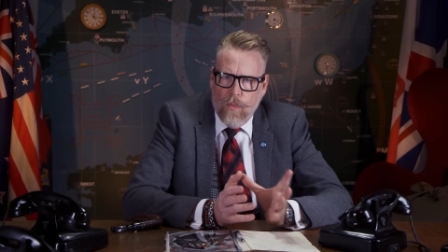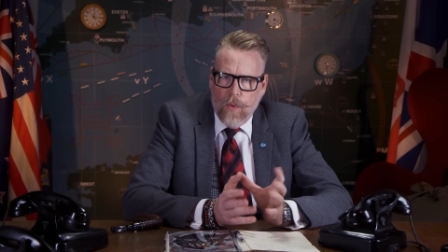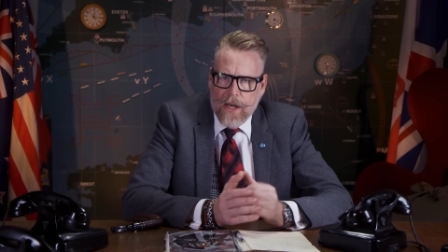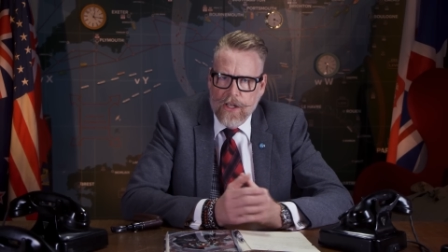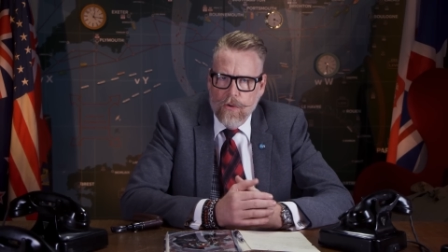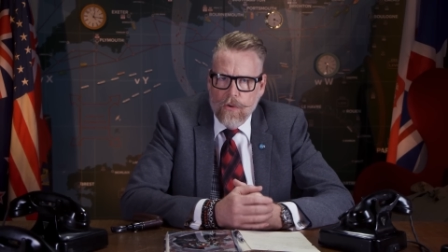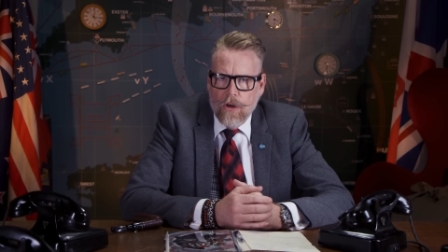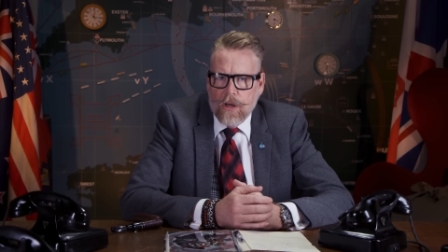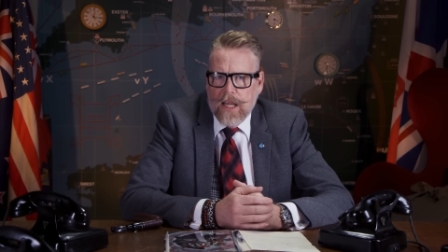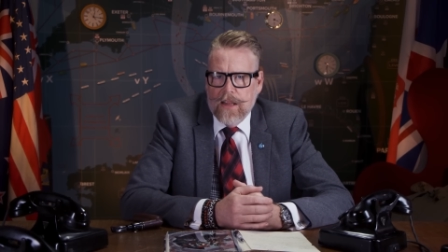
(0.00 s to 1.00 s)
when you
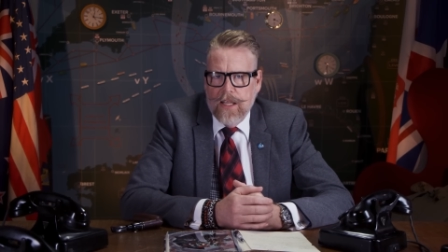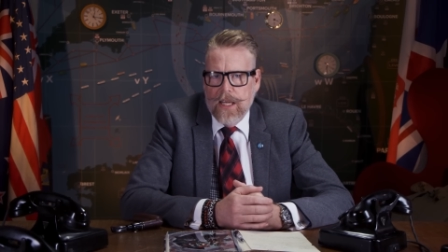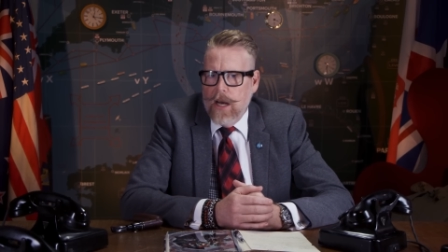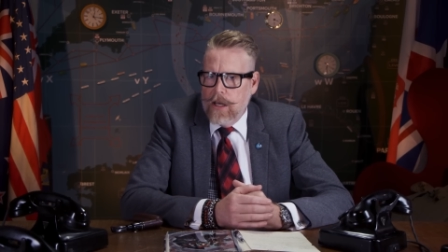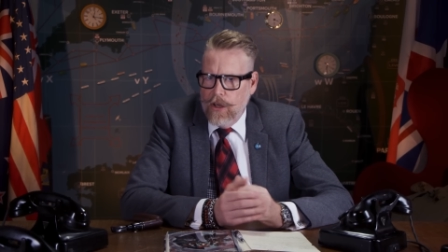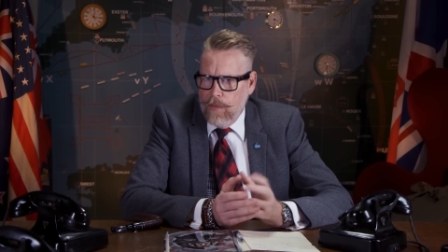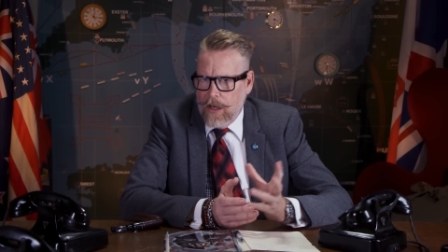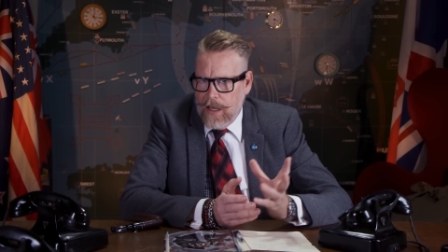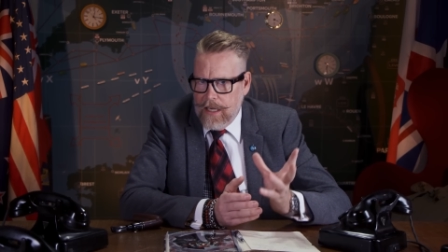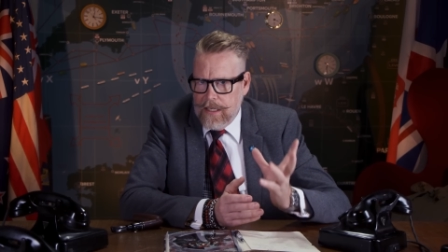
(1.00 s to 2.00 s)
look at the
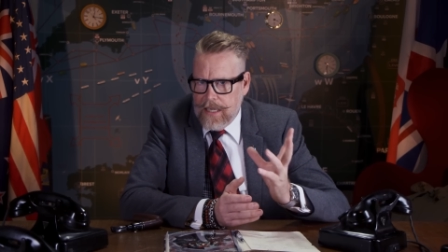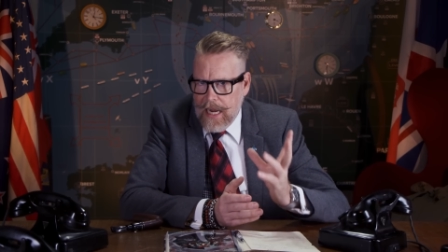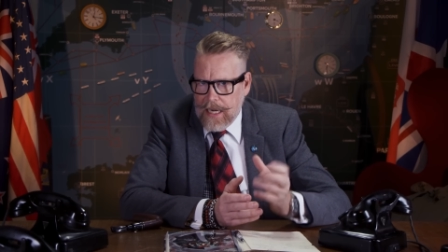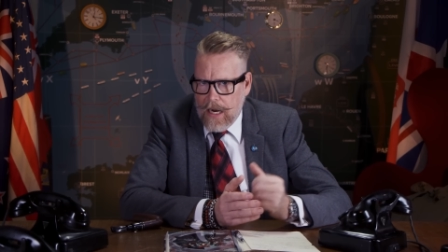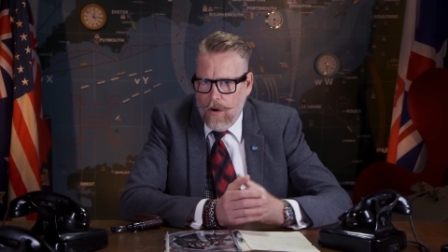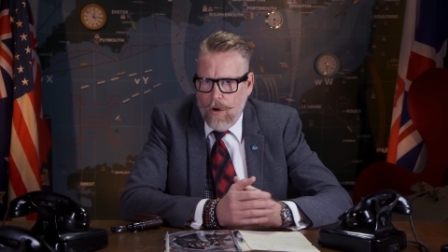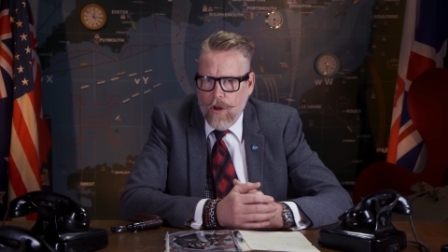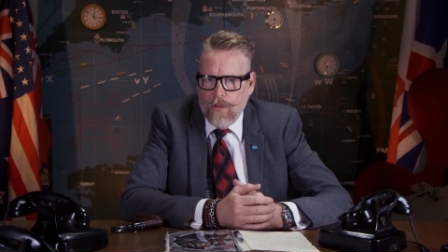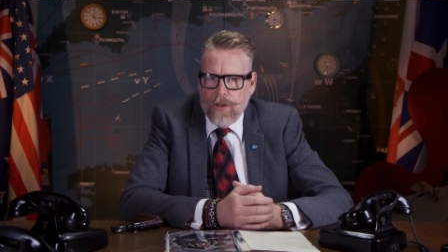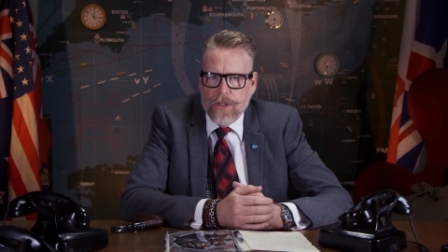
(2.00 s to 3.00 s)
accumulated data
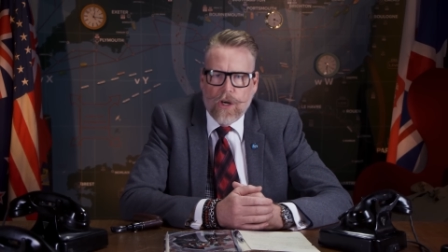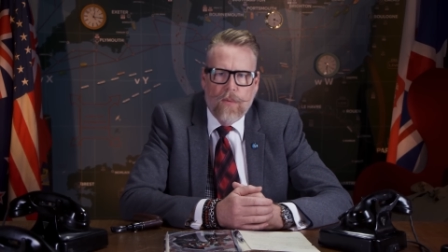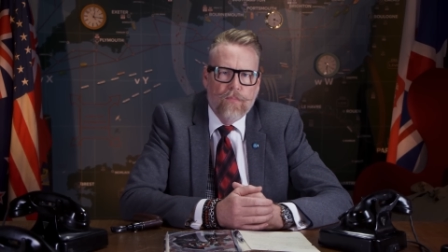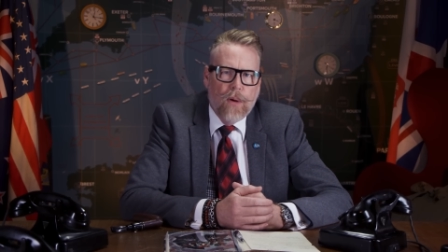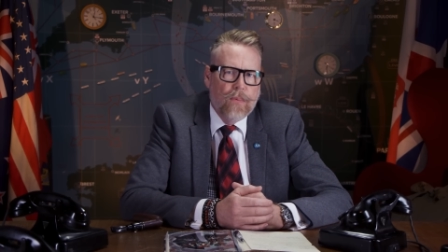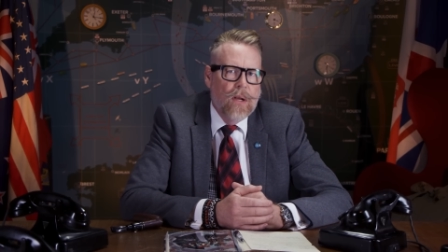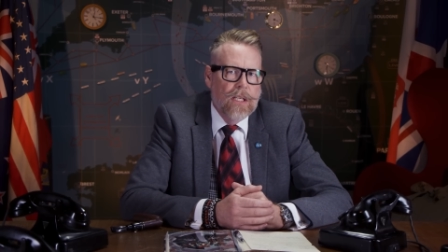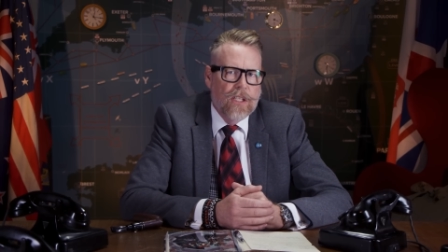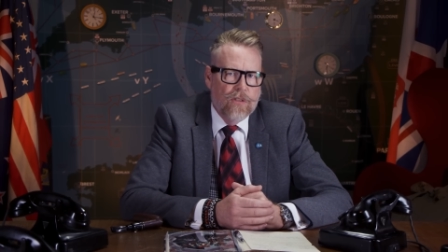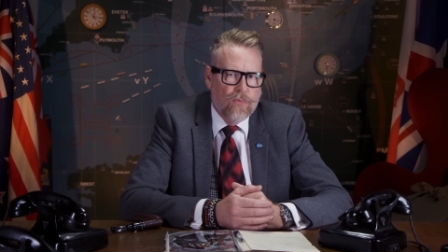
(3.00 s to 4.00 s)
on the German
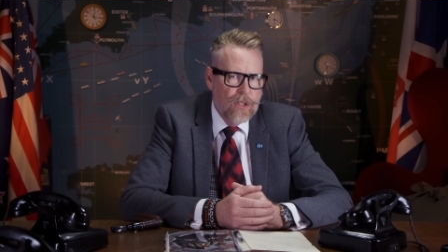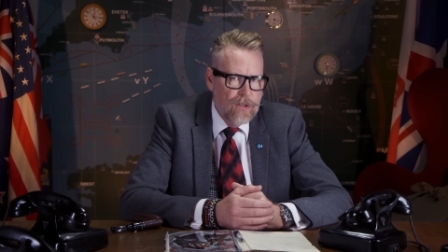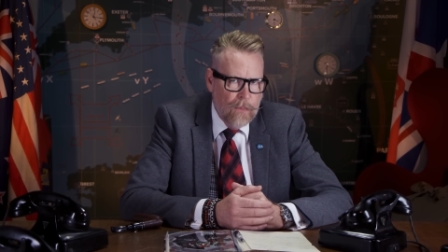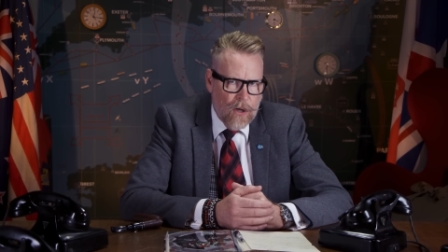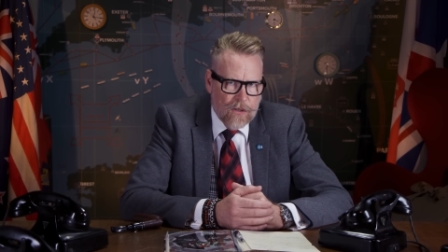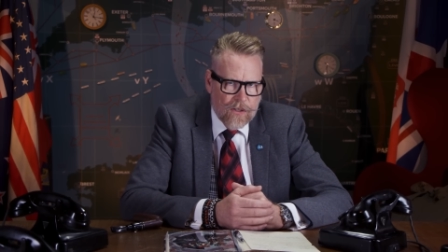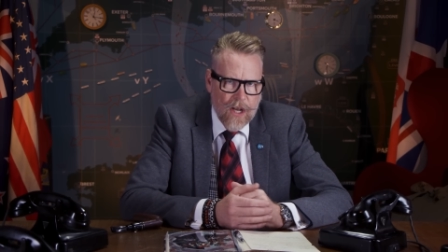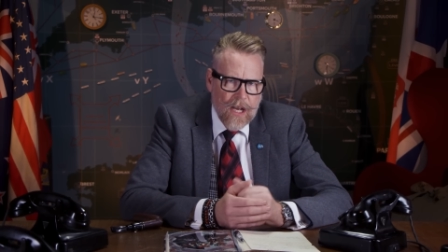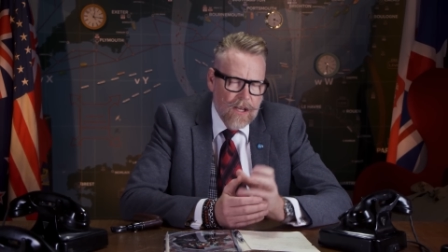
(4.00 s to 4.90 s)
population's response,